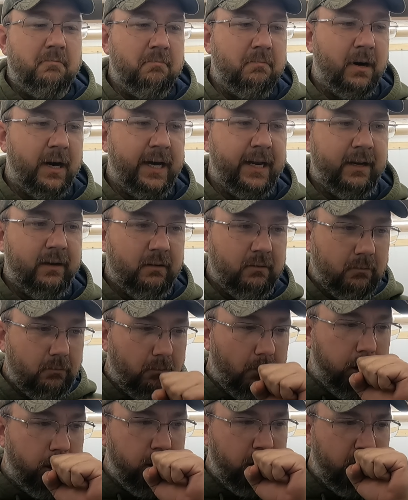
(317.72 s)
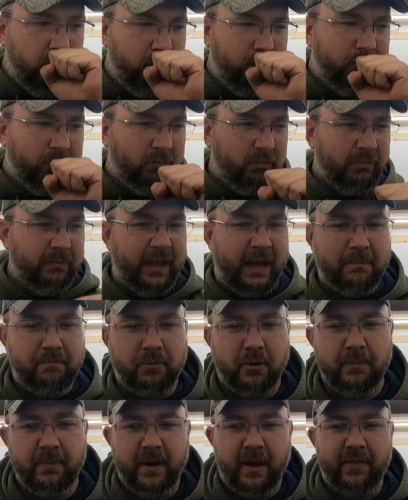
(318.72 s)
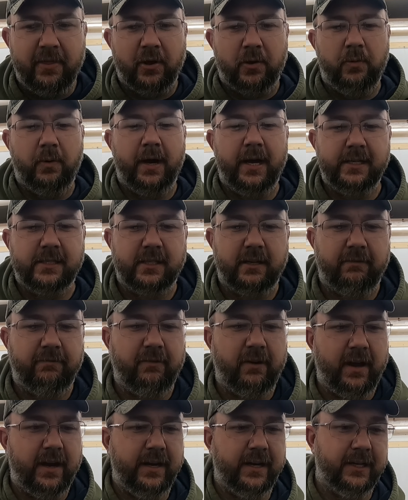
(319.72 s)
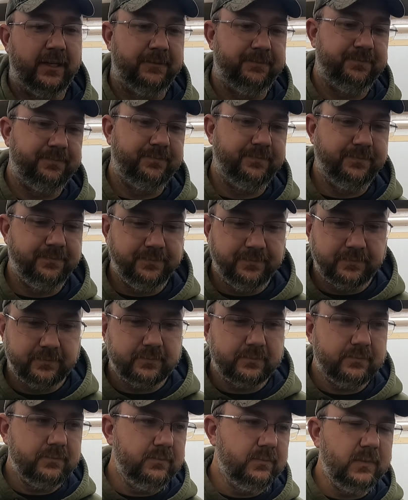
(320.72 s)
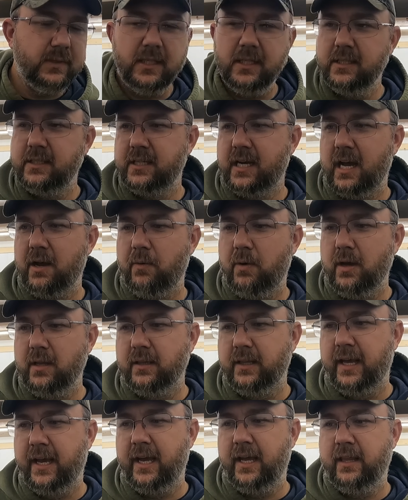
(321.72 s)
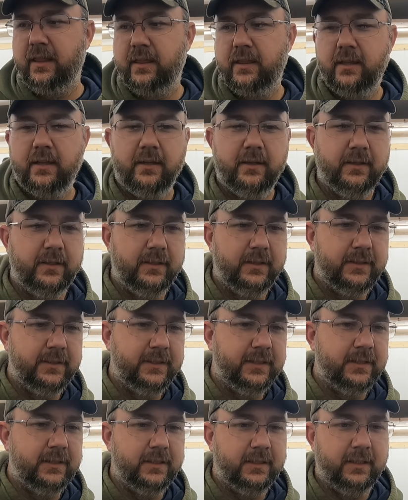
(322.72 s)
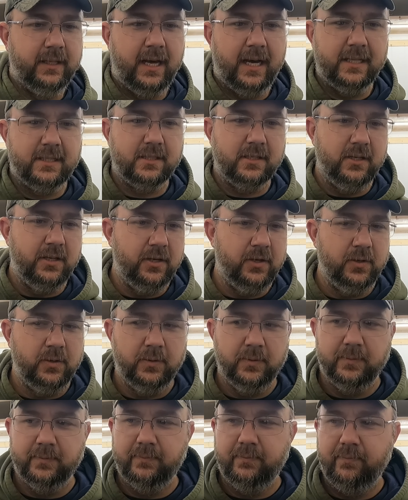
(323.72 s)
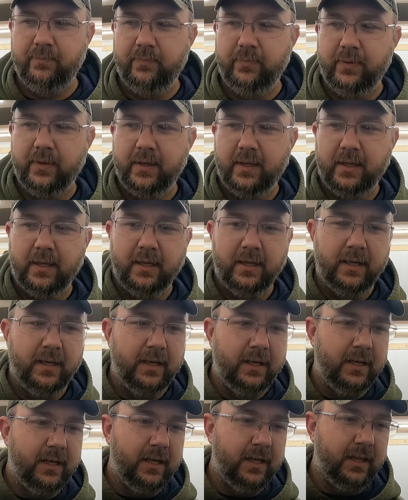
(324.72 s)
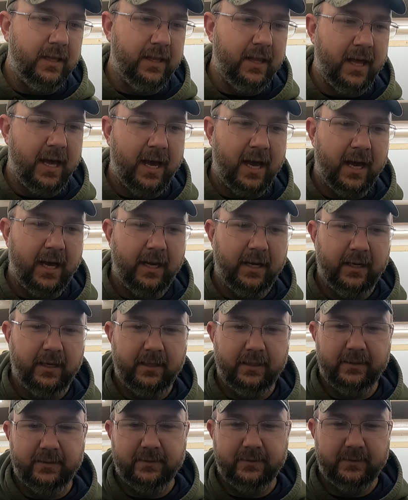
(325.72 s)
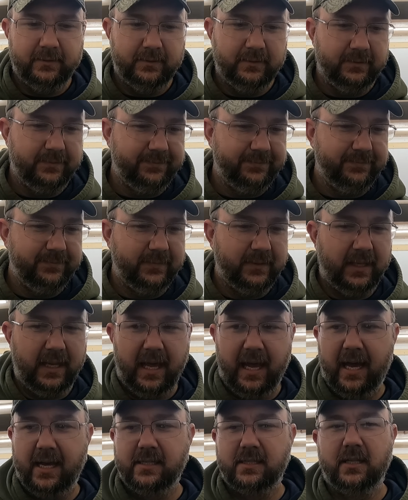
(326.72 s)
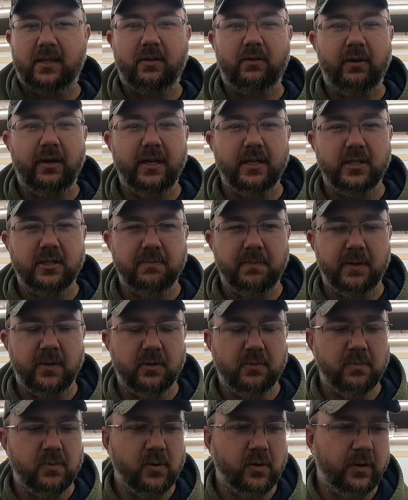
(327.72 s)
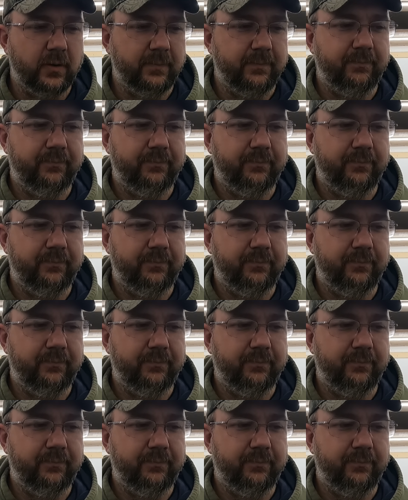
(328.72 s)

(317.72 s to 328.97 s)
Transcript: But that put me on the quest to find a Taiwan lathe that's new that has a 3-inch spindle bore.